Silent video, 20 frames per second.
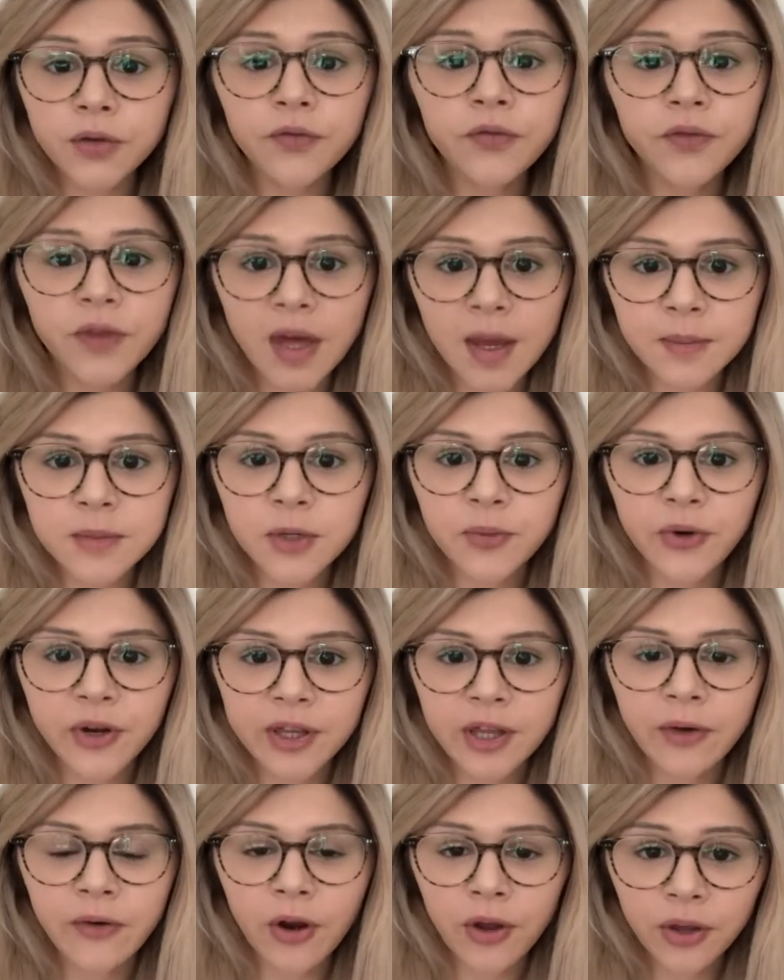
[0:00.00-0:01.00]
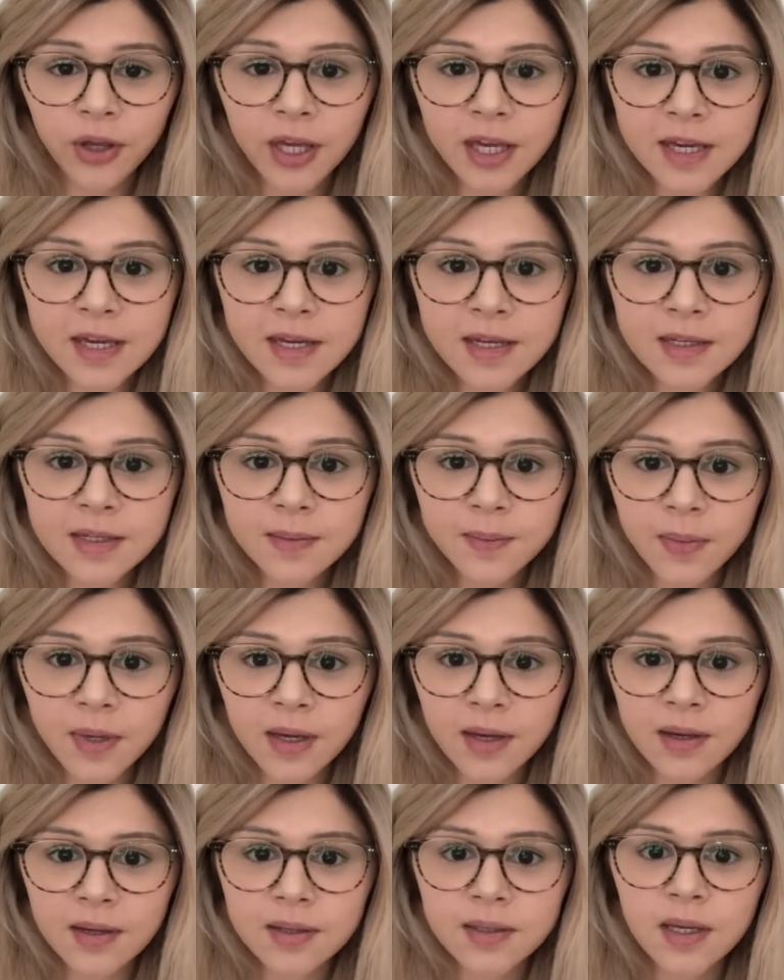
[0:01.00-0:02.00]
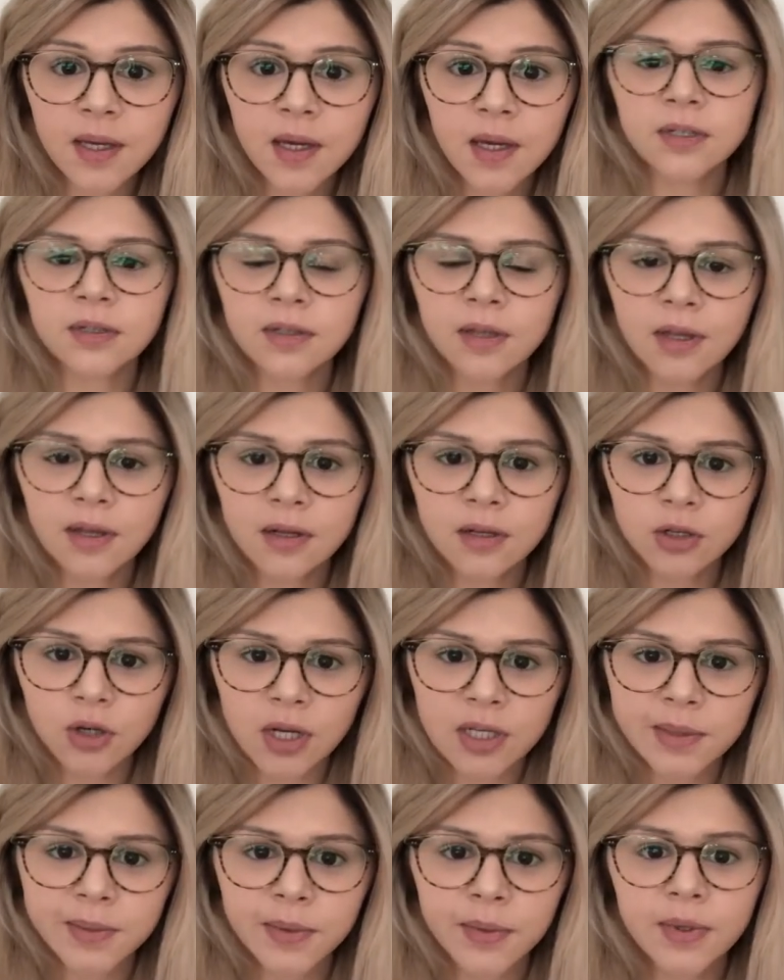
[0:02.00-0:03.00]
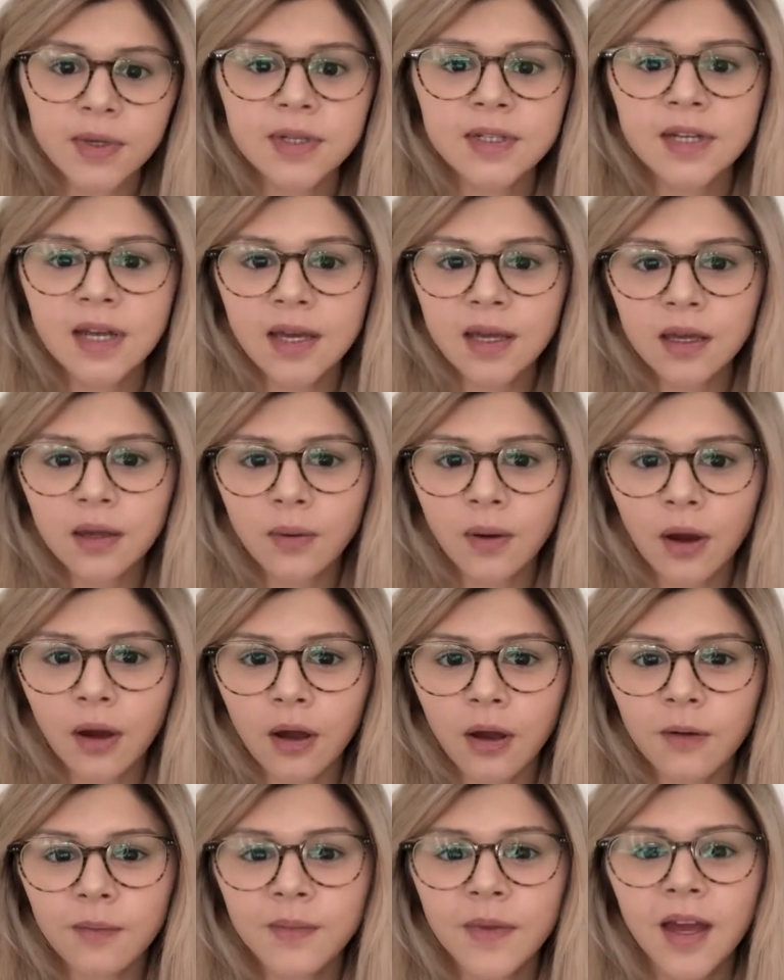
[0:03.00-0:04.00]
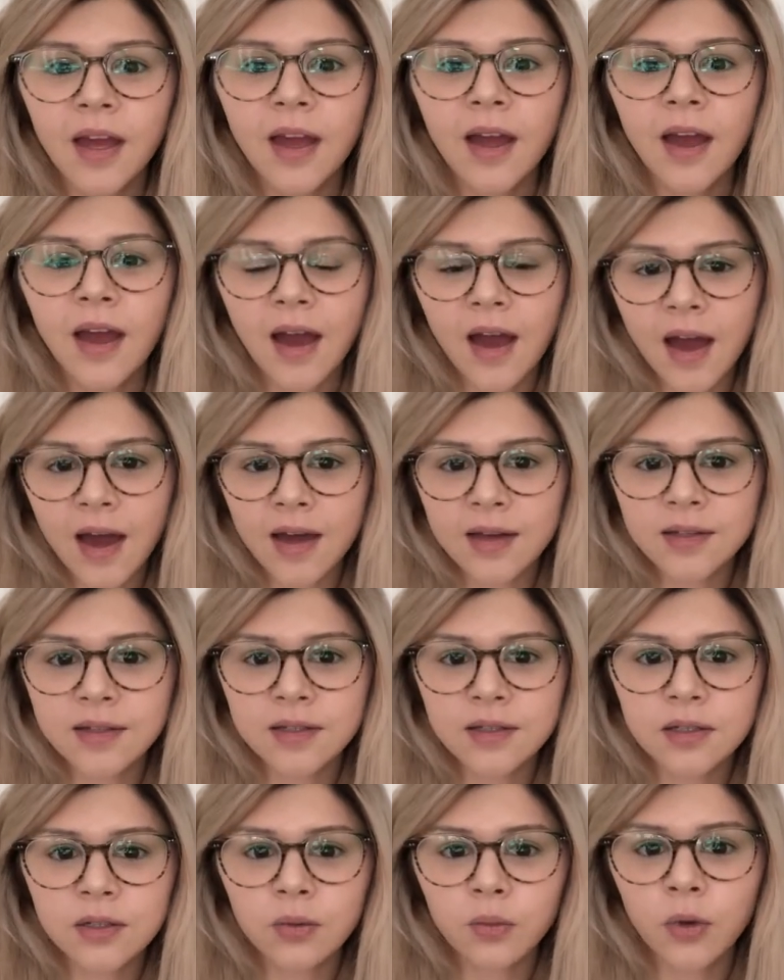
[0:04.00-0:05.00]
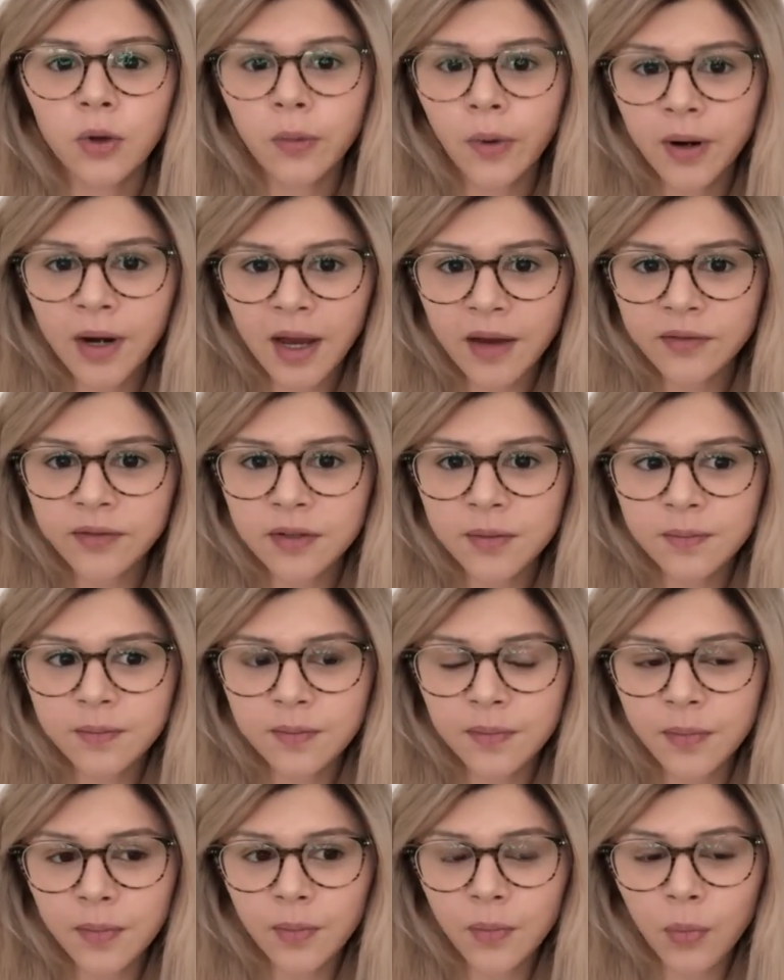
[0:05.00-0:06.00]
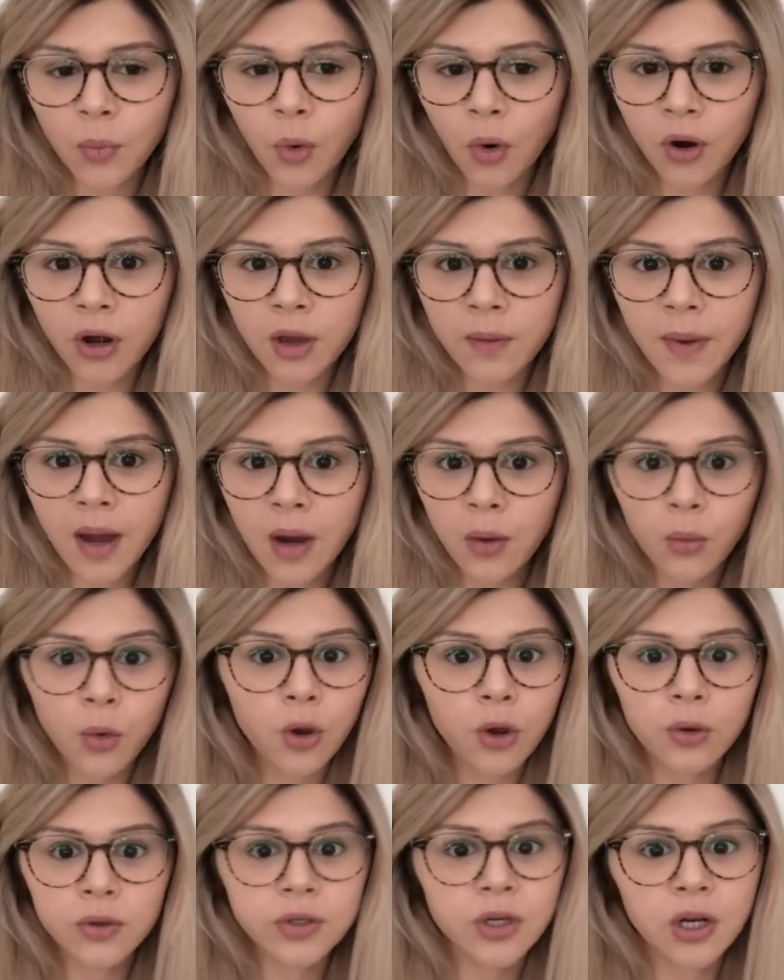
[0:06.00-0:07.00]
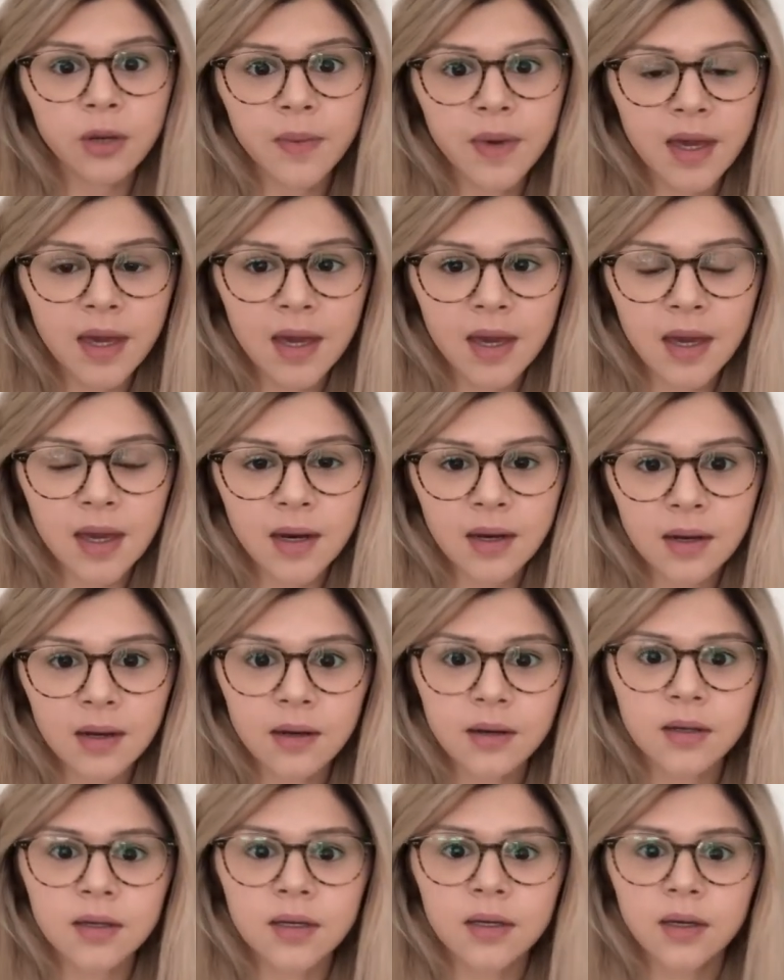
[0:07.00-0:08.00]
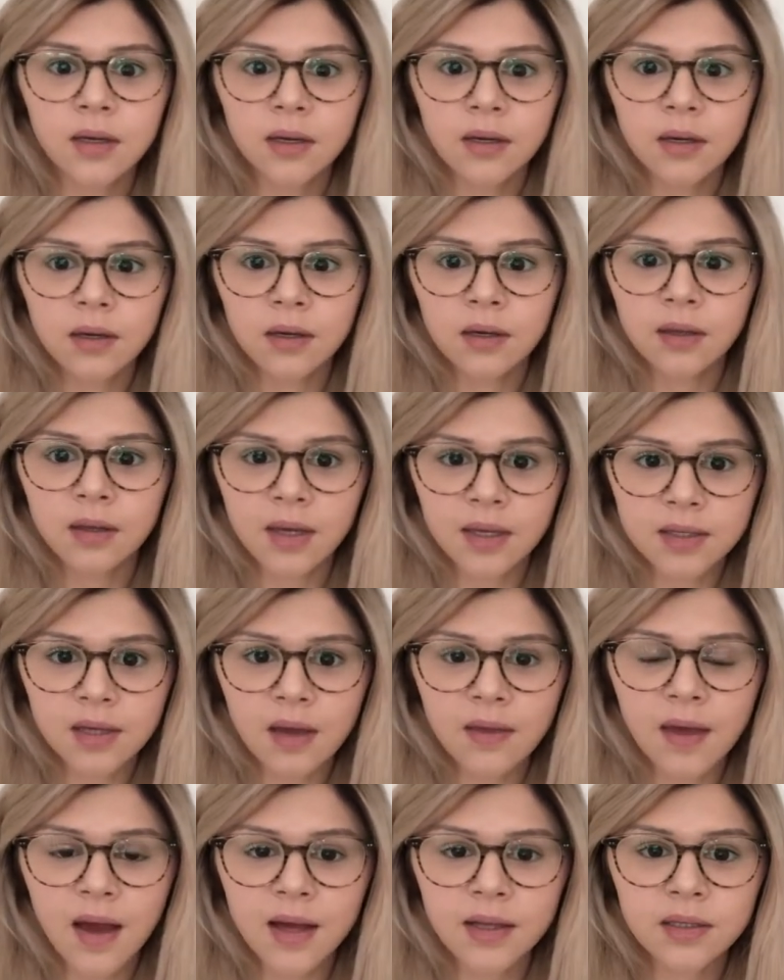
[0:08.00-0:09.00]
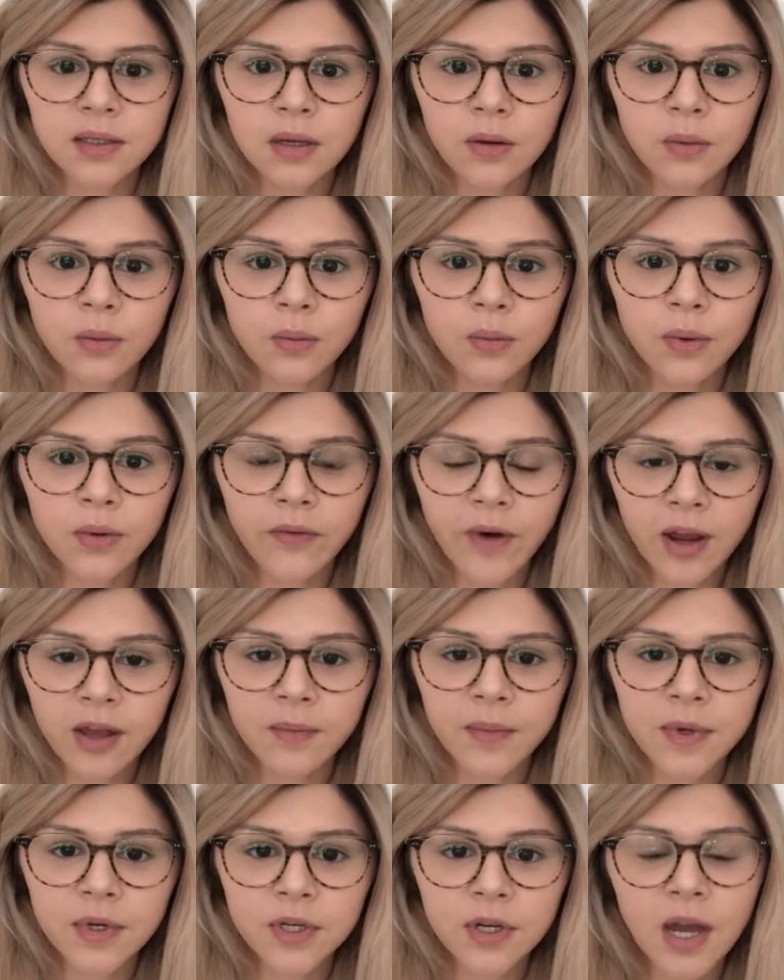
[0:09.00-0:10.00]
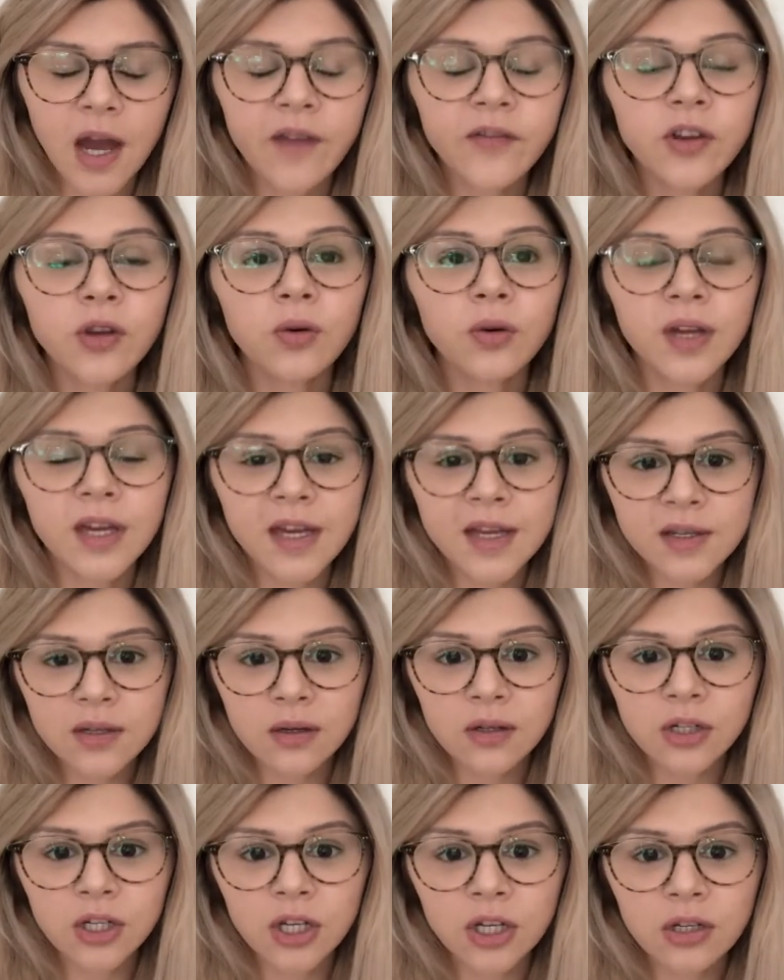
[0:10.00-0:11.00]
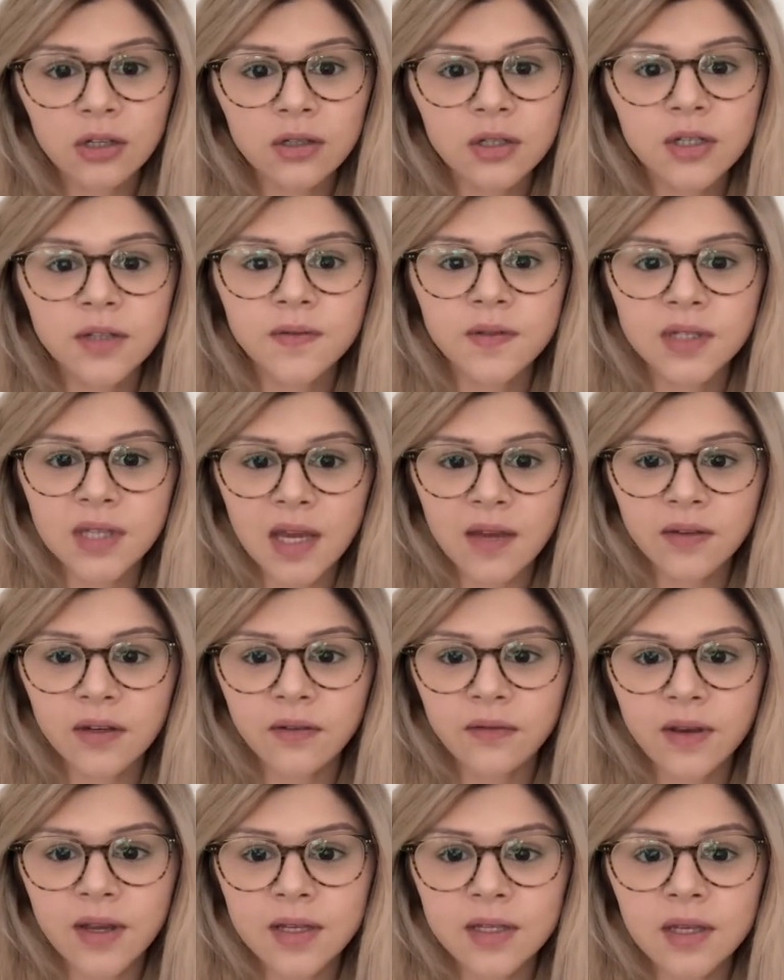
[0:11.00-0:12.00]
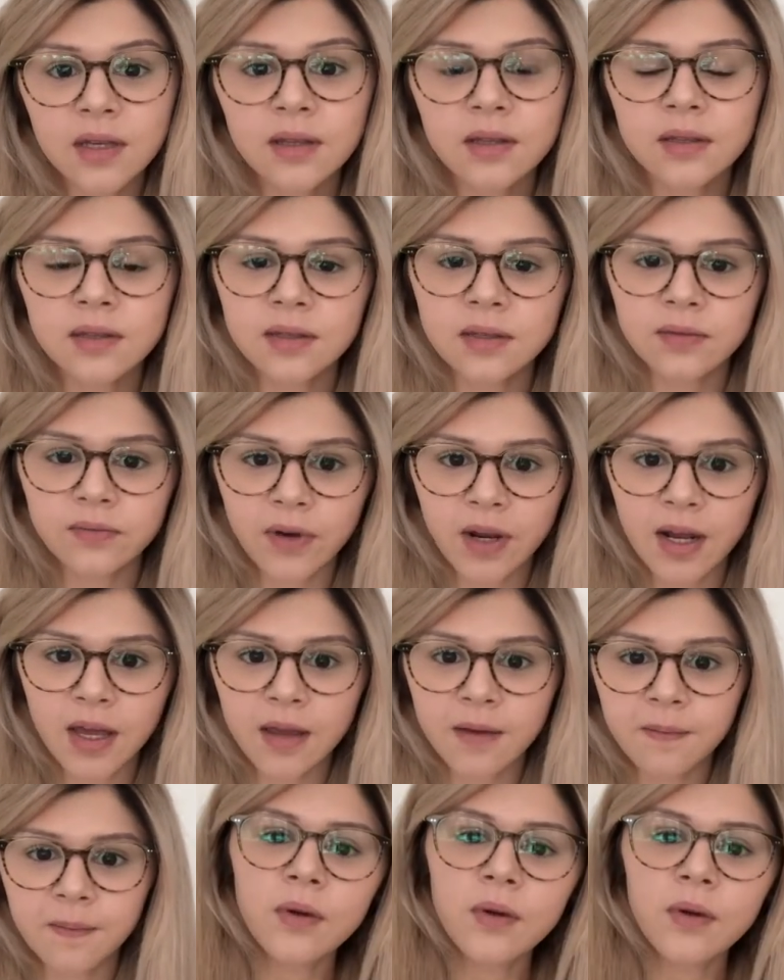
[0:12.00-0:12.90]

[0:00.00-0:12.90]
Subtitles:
them to bring their own keys, because then the transport can take you home and we won't have to worry about who's going to be in and things like that. So we recommend you having your keys on you just for safety reasons, really.